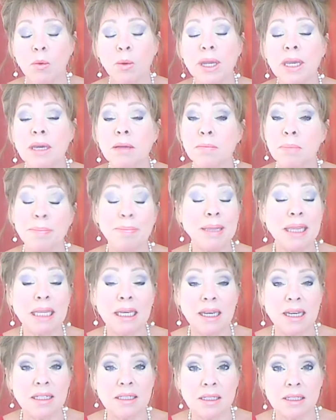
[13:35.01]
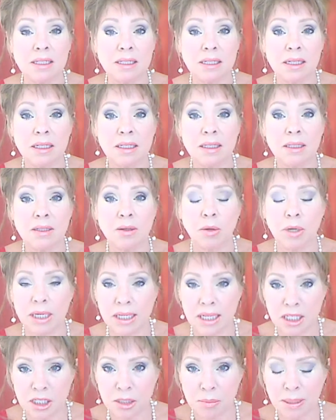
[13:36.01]
We can be pleased or
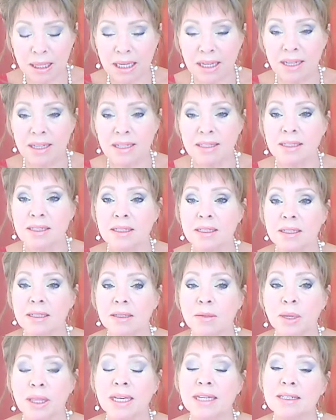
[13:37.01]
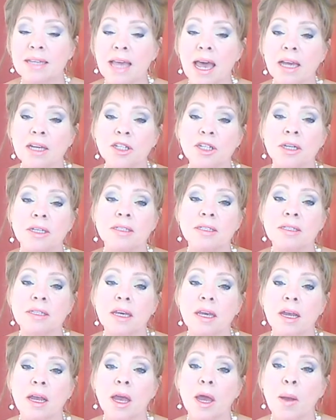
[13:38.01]
displeased with his
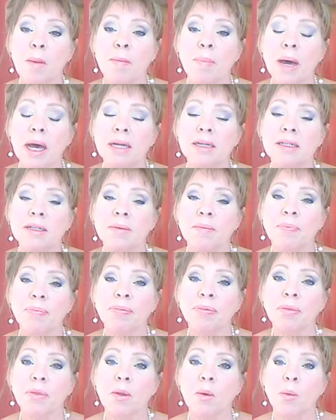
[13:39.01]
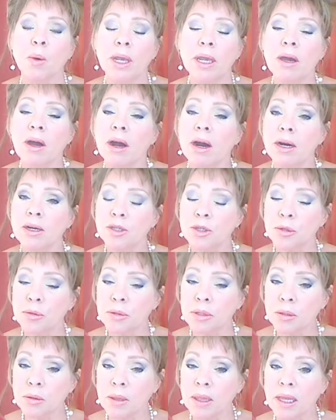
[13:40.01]
actions, but we are
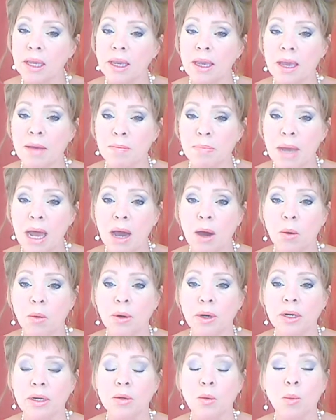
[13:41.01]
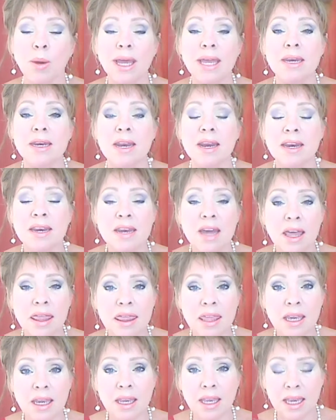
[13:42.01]
truly empowered when
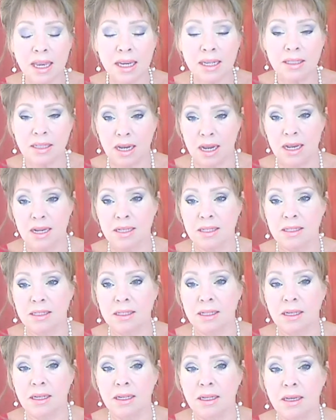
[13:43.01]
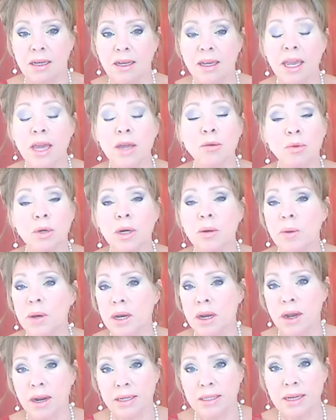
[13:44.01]
nothing he does can
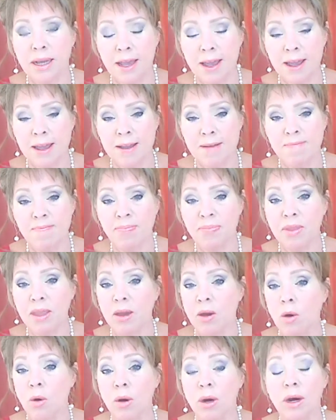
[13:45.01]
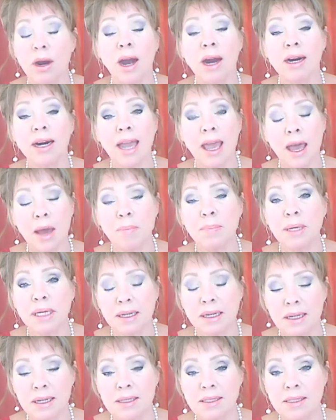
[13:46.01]
ruin our day or our
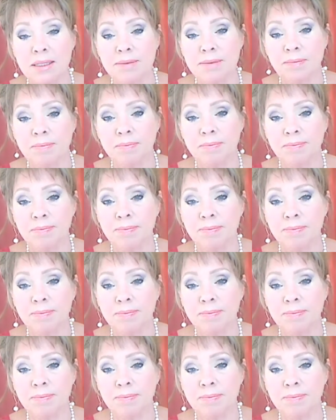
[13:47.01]
happiness.